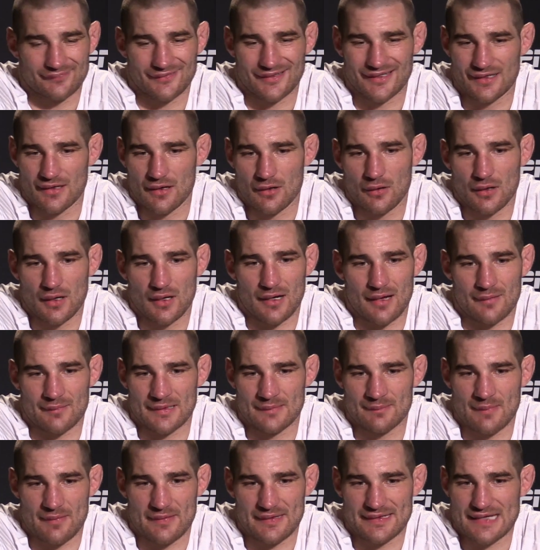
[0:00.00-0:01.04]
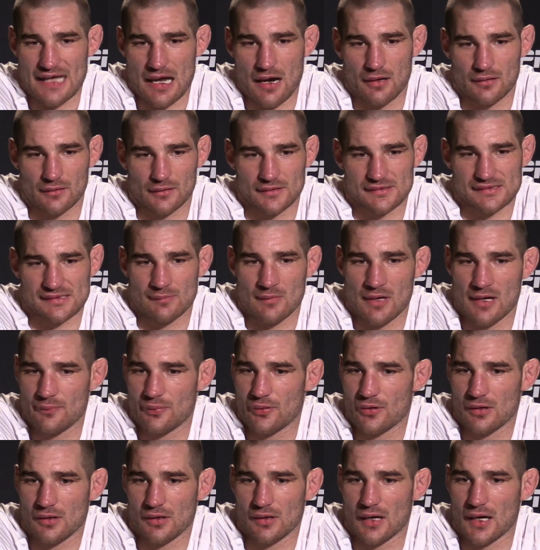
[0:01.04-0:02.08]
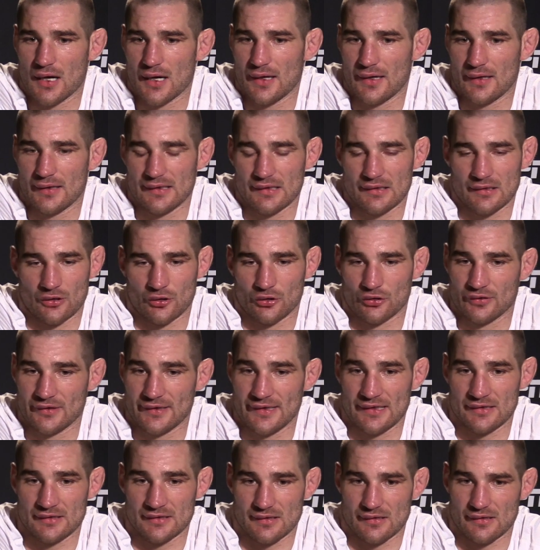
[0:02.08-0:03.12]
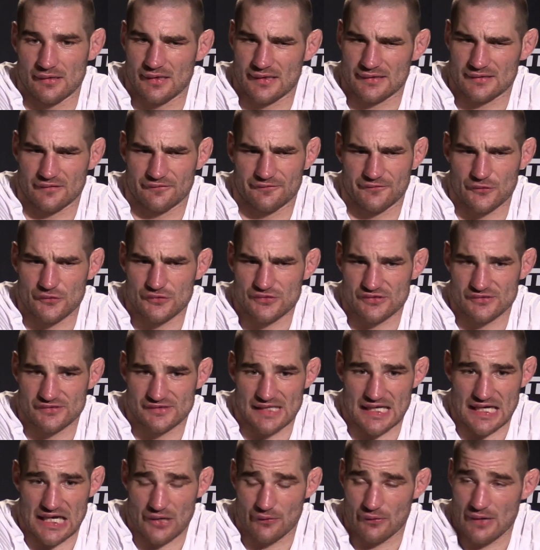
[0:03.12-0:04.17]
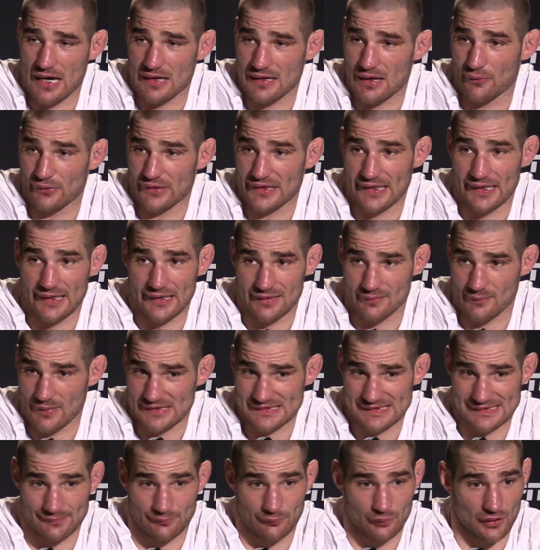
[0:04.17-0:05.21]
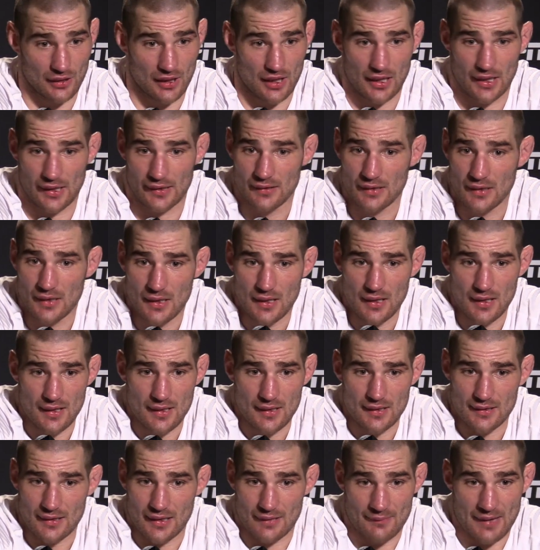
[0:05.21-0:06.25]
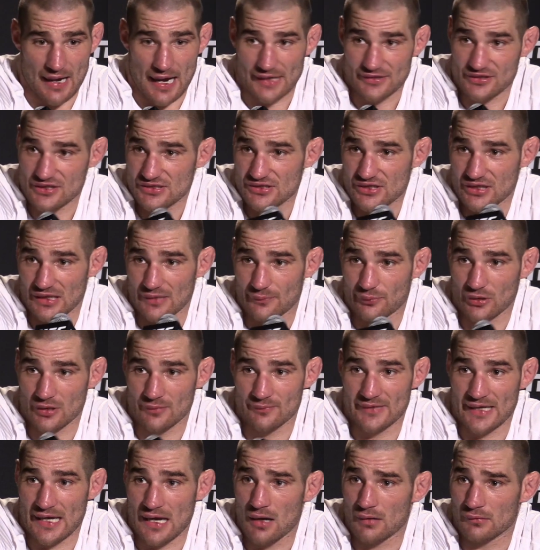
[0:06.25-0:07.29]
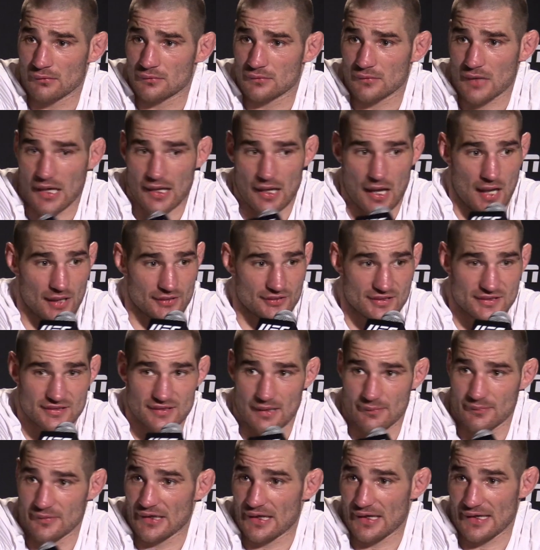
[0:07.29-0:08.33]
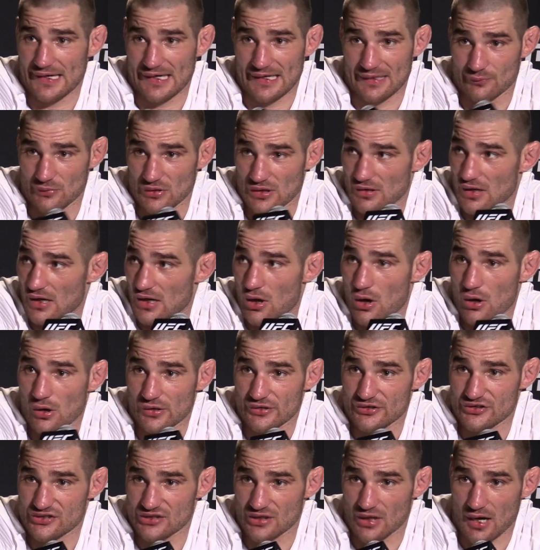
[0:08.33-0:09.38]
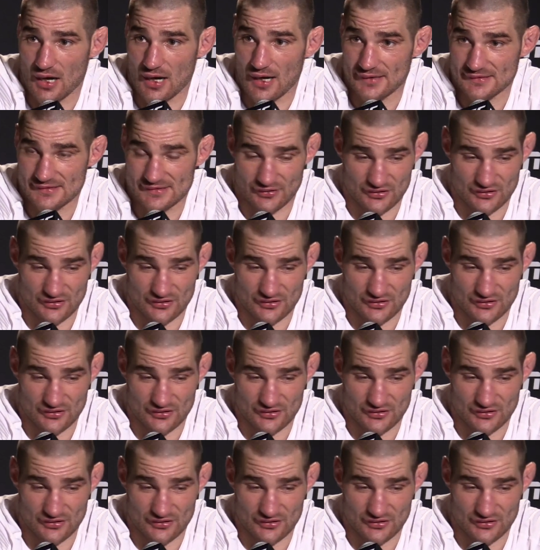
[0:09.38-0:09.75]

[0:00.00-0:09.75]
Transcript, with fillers: You know what? I mean, maybe cowardice on my part. I, early in the like the first or second round, I would hit him. I seen blood I mean, I just couldn't put him down. I, I just, I mean, I hit him with a lot of hard shots.